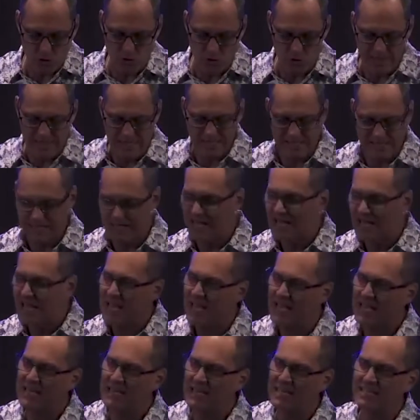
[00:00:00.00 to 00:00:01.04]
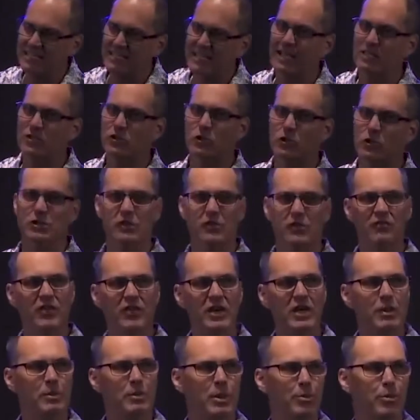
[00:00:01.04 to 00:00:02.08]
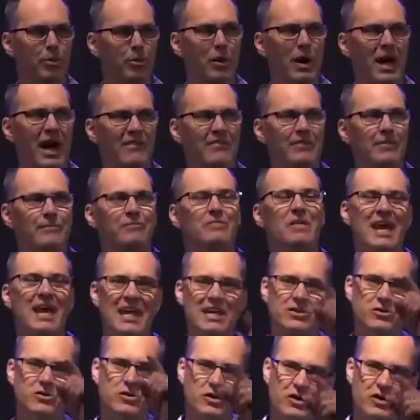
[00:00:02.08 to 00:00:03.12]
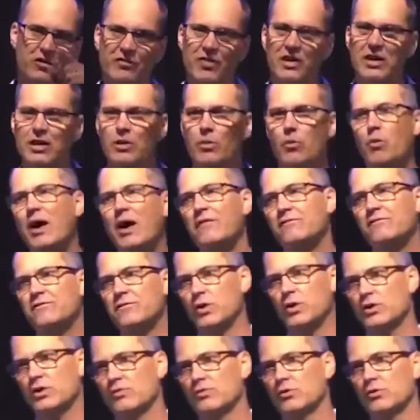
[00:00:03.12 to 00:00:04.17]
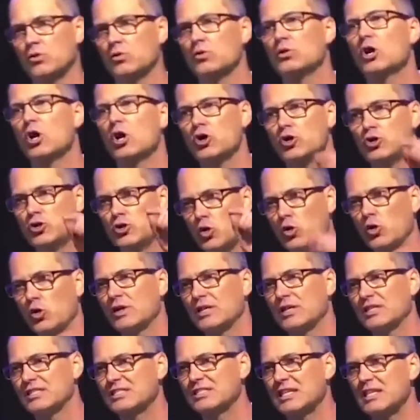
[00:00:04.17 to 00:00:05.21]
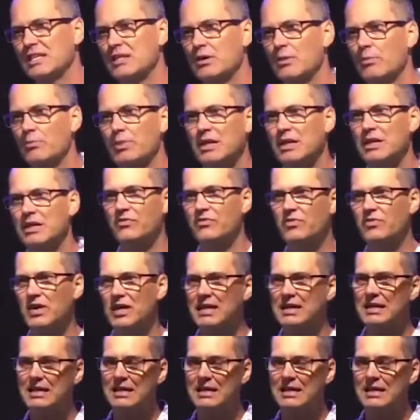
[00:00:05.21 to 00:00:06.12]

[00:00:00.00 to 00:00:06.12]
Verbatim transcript: Listen, he didn't say he's going to defeat them in private. He's going to defeat them right in front of you. You're going to see them be defeated.